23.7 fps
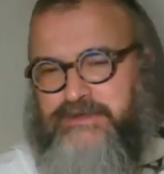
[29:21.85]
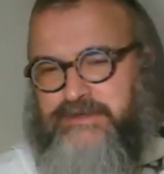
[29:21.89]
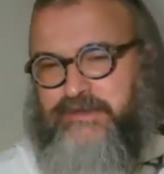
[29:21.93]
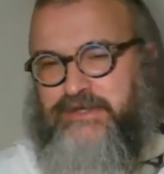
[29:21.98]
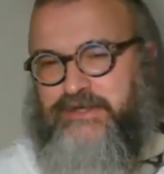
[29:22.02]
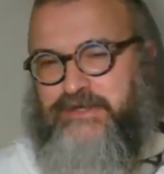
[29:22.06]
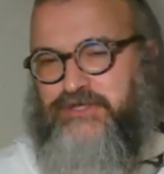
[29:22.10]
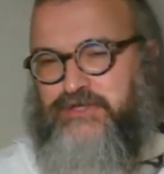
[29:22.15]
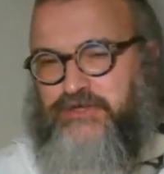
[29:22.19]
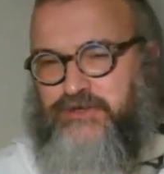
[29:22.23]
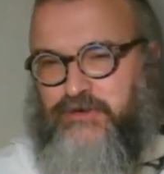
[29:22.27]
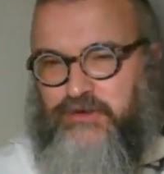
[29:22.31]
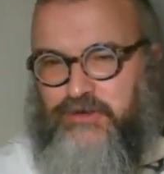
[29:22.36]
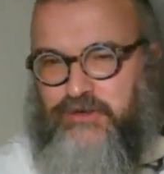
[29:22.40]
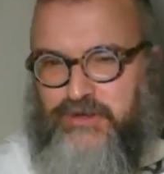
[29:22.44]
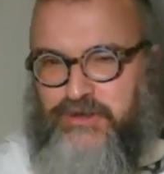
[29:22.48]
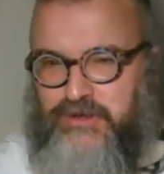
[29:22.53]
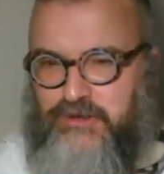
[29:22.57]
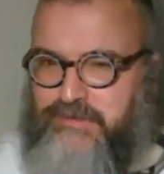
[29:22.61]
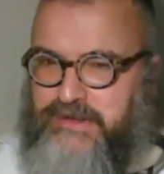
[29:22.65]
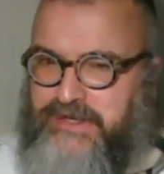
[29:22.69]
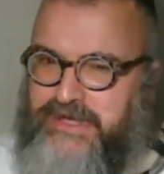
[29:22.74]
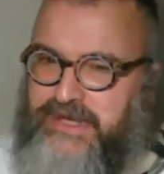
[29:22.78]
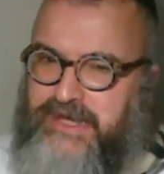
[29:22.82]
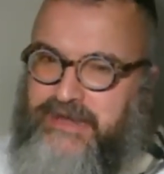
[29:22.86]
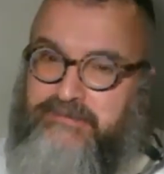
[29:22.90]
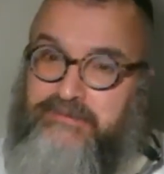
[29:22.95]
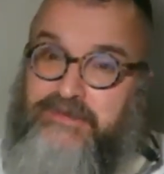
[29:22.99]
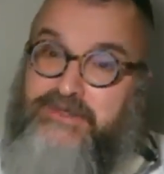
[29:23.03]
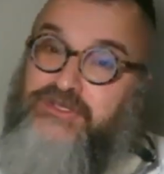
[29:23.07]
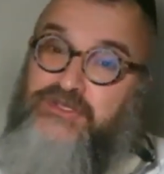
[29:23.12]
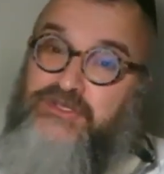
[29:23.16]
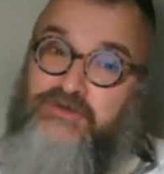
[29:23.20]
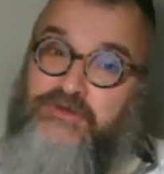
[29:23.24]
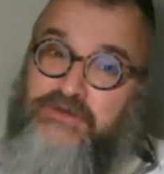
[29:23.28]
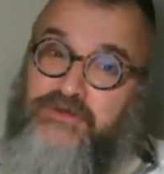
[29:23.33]
as I mentioned earlier,
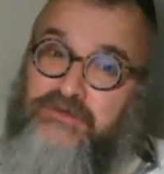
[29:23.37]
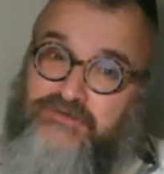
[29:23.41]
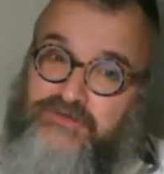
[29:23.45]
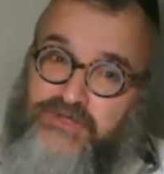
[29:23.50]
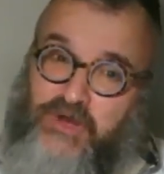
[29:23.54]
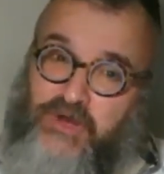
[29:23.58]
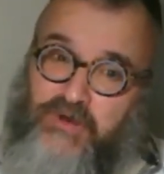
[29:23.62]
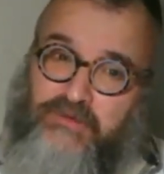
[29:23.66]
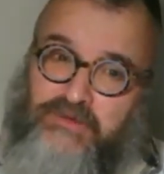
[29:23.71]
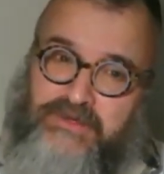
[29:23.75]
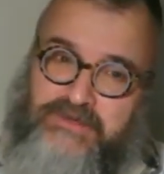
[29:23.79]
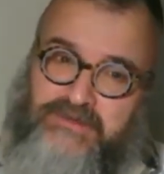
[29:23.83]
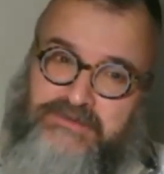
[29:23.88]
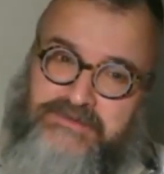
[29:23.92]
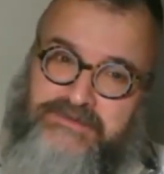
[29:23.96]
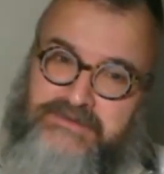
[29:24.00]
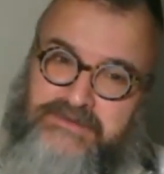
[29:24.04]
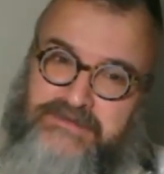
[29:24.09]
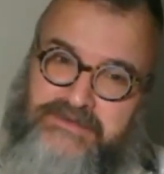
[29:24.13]
became a student of Torah,